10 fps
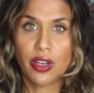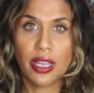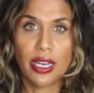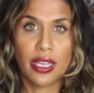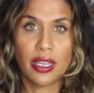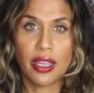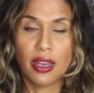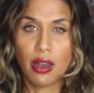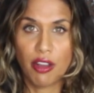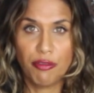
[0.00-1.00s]
they're getting
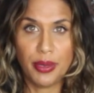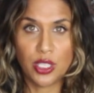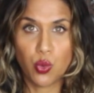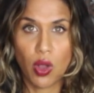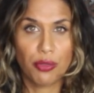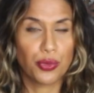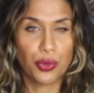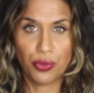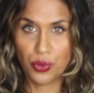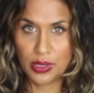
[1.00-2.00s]
enough B12 from
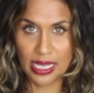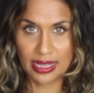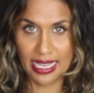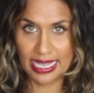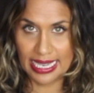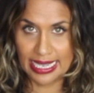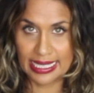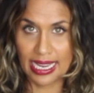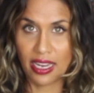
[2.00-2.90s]
the foods that they eat,